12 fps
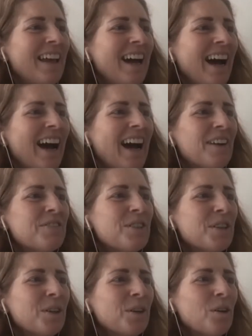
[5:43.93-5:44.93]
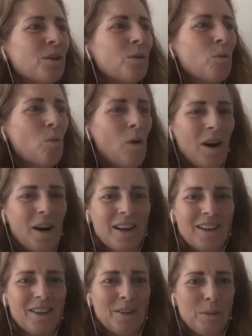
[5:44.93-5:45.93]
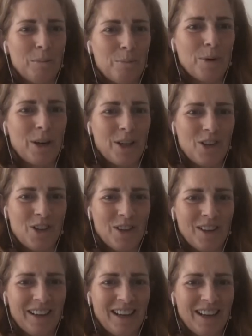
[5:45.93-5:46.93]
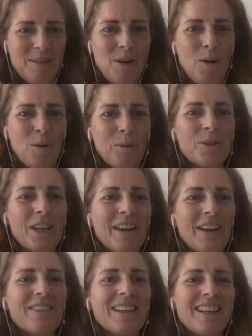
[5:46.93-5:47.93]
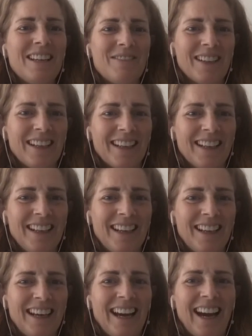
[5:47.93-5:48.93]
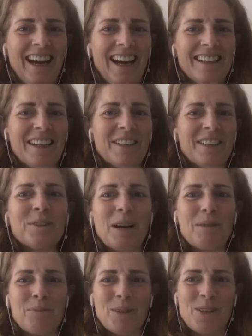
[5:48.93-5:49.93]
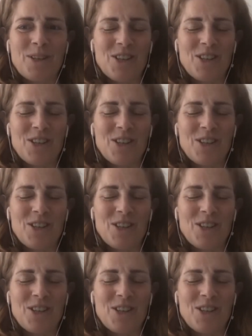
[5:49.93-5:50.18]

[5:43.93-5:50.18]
after work on a bridge almost every evening. And I know that bridge,